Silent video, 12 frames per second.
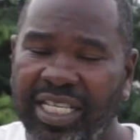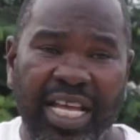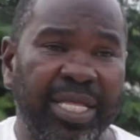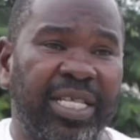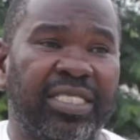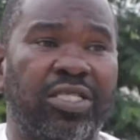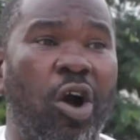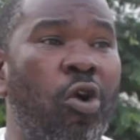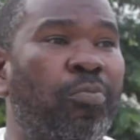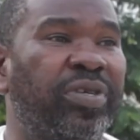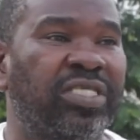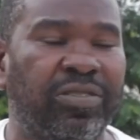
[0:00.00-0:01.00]
in this
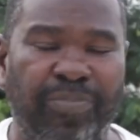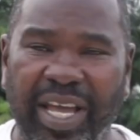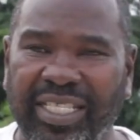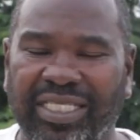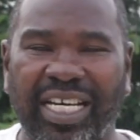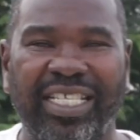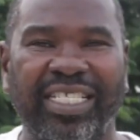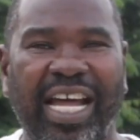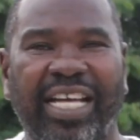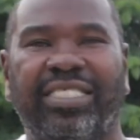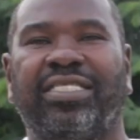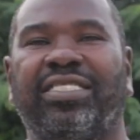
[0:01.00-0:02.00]
open space, a
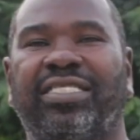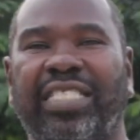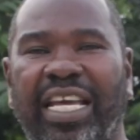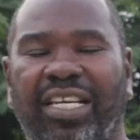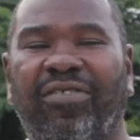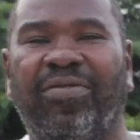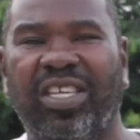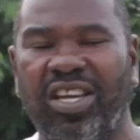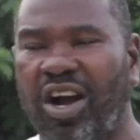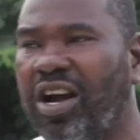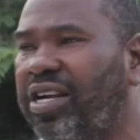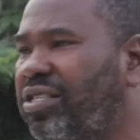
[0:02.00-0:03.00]
nice
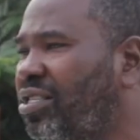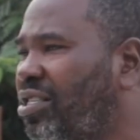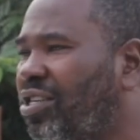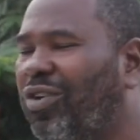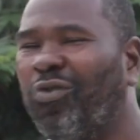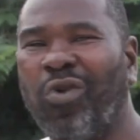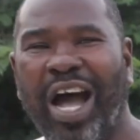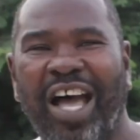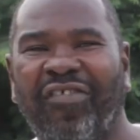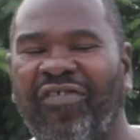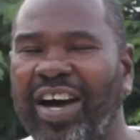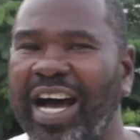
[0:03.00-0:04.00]
state-of-the-art
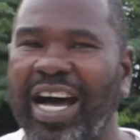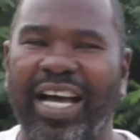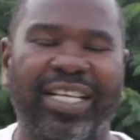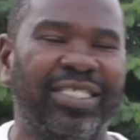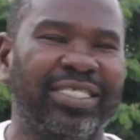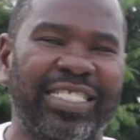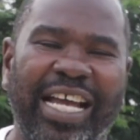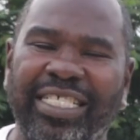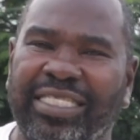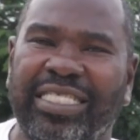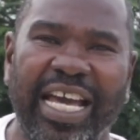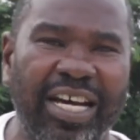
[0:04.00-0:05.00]
Wi-Fi,
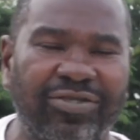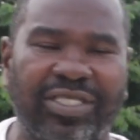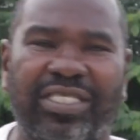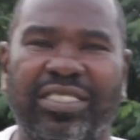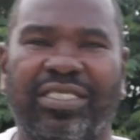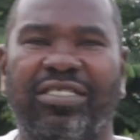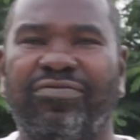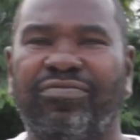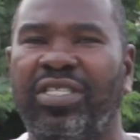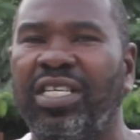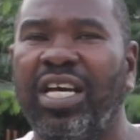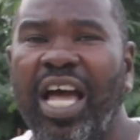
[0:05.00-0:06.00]
nice sound system,
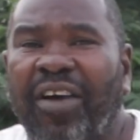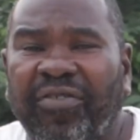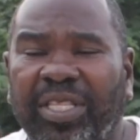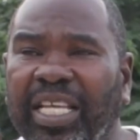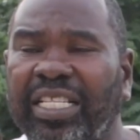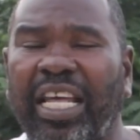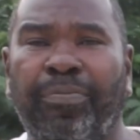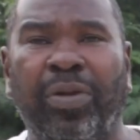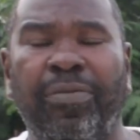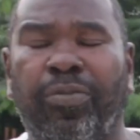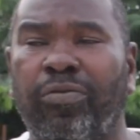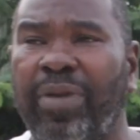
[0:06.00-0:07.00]
everything that
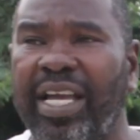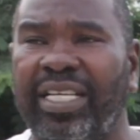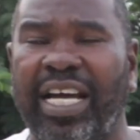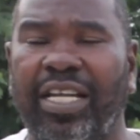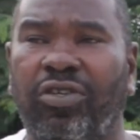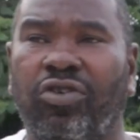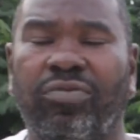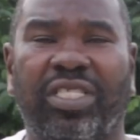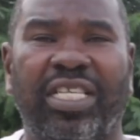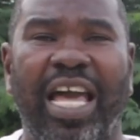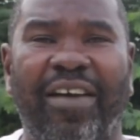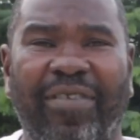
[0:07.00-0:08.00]
people might not
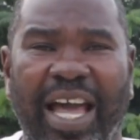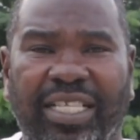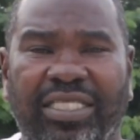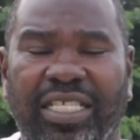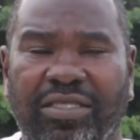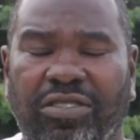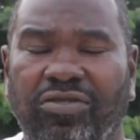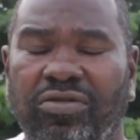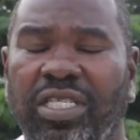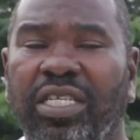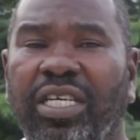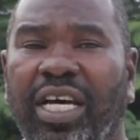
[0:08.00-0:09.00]
normally have access to
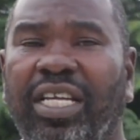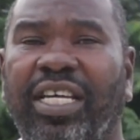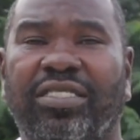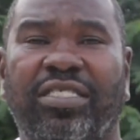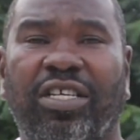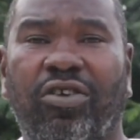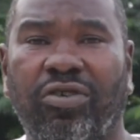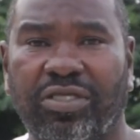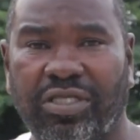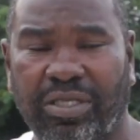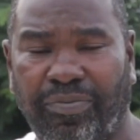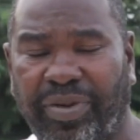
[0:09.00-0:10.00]
unless they're going
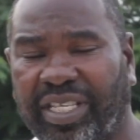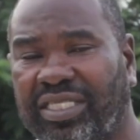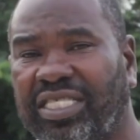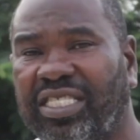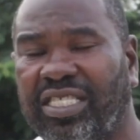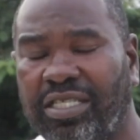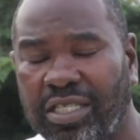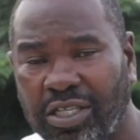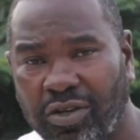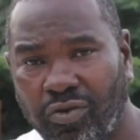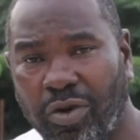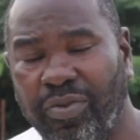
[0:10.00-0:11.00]
to the big city
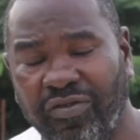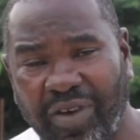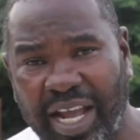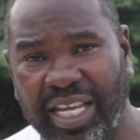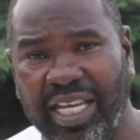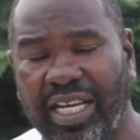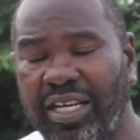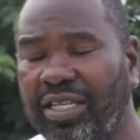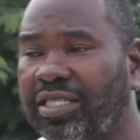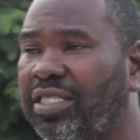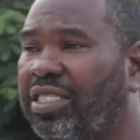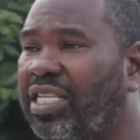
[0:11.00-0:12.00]
will be right here
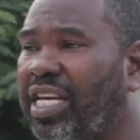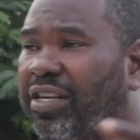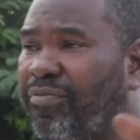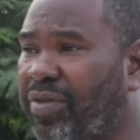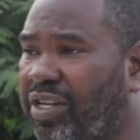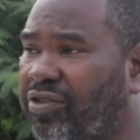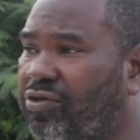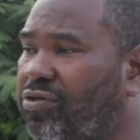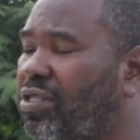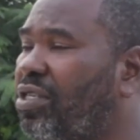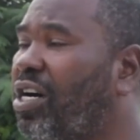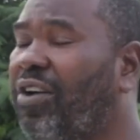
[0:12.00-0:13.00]
in the middle
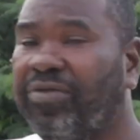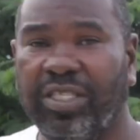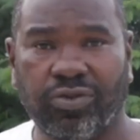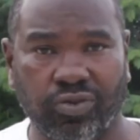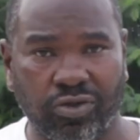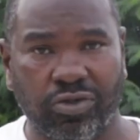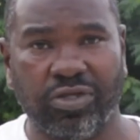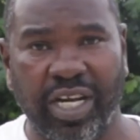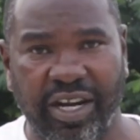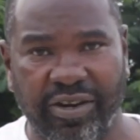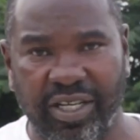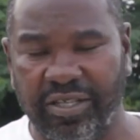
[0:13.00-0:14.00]
of this rural
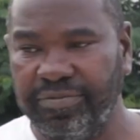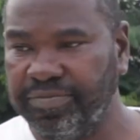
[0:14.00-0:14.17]
area.